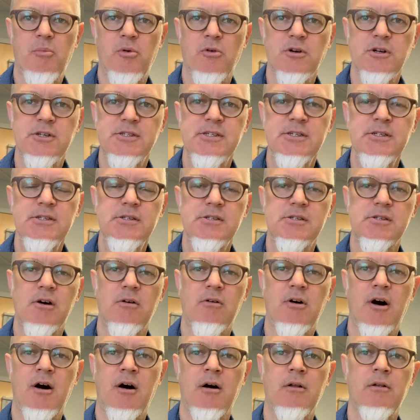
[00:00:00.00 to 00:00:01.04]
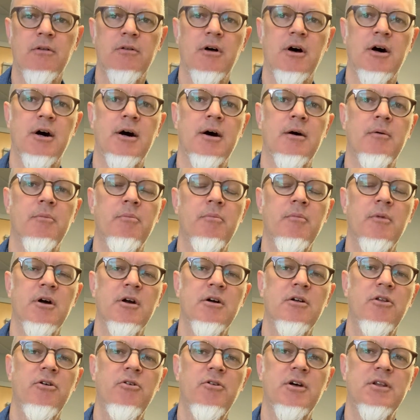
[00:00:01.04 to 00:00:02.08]
Borgson, so I'll
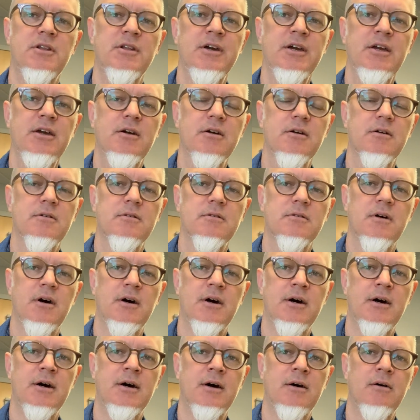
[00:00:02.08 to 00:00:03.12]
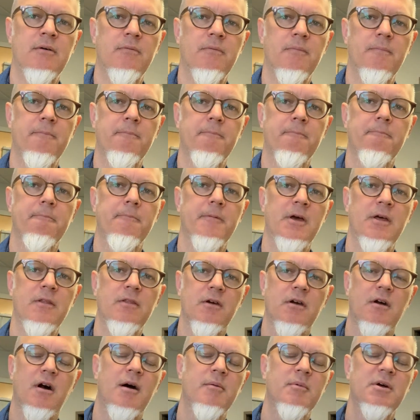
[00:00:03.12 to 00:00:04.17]
include a link in
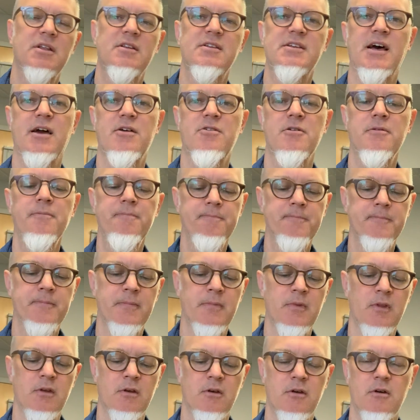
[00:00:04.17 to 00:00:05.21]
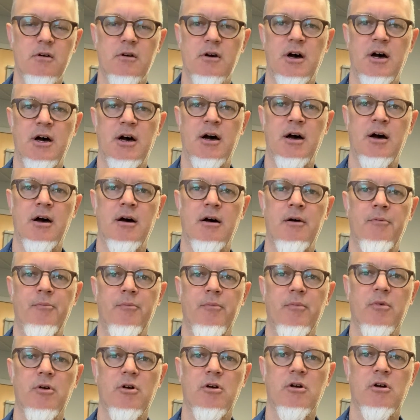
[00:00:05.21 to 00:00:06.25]
the comment section.
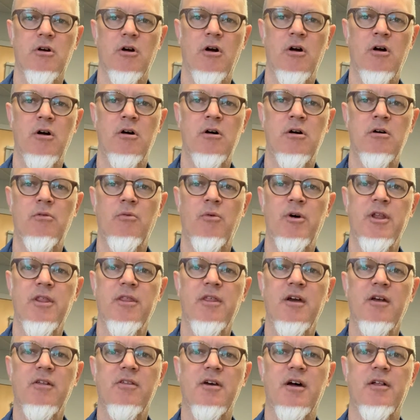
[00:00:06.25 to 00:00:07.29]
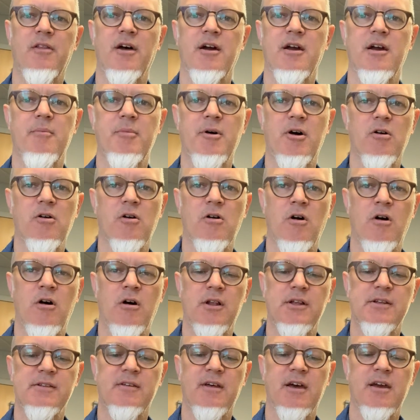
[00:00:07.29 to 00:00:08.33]
Carl, one of the things I like about
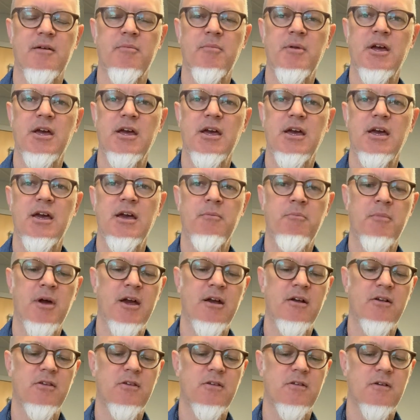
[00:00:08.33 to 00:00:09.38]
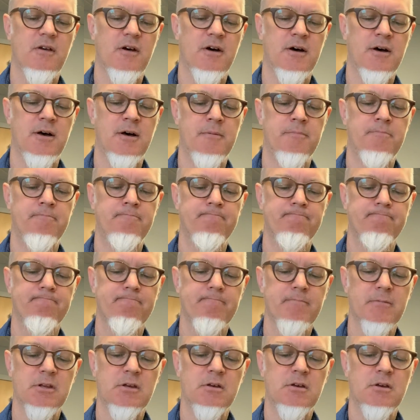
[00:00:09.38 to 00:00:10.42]
Carl is, like me, he makes
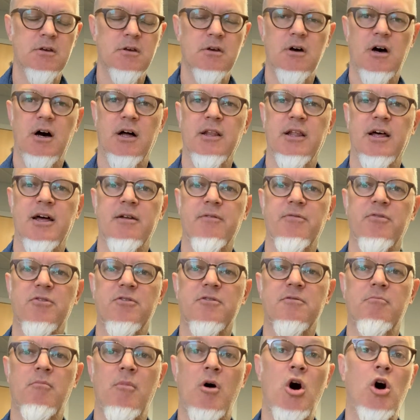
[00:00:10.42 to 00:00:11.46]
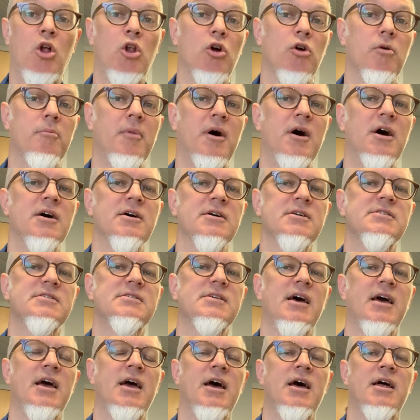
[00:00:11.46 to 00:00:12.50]
a lot of smaller mugs,
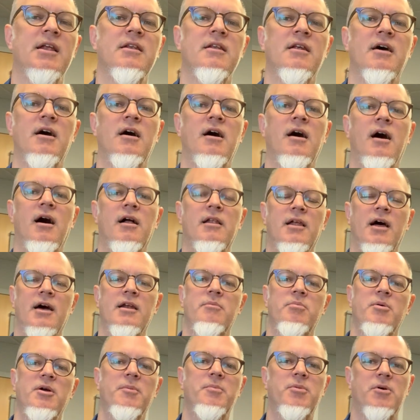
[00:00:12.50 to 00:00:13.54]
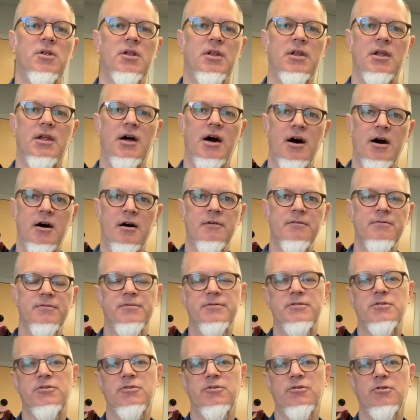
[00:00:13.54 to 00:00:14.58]
and a lot of people love
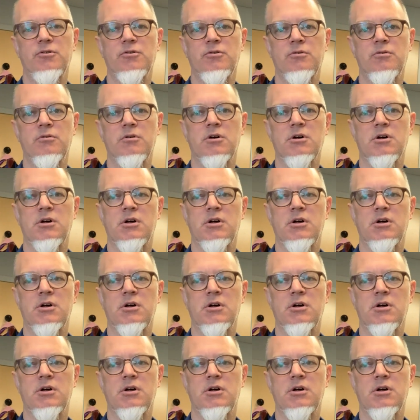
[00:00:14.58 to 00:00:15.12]
to